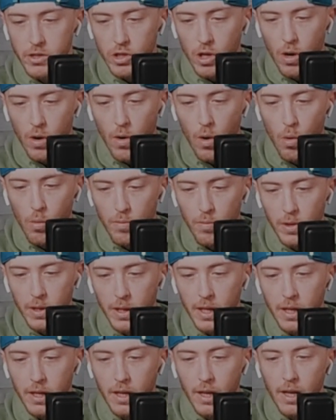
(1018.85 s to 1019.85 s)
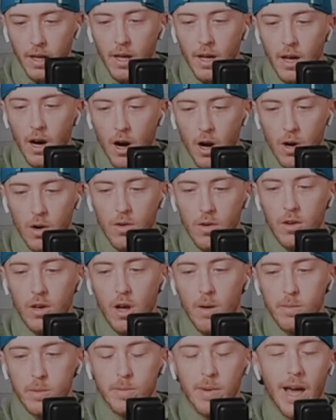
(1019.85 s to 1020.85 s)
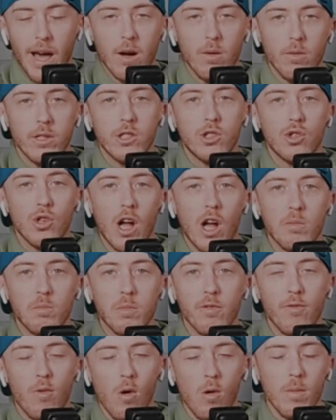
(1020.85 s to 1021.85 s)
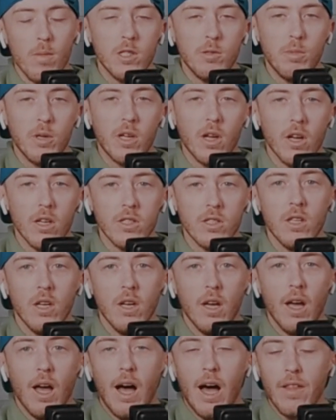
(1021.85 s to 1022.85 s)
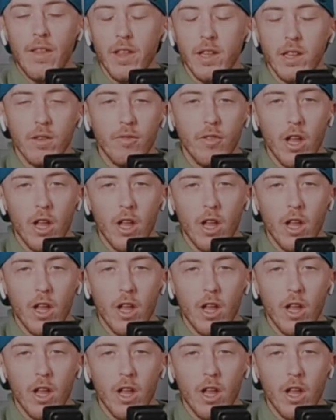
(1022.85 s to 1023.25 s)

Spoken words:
So hopefully Hart comes back with a strong performance because I think the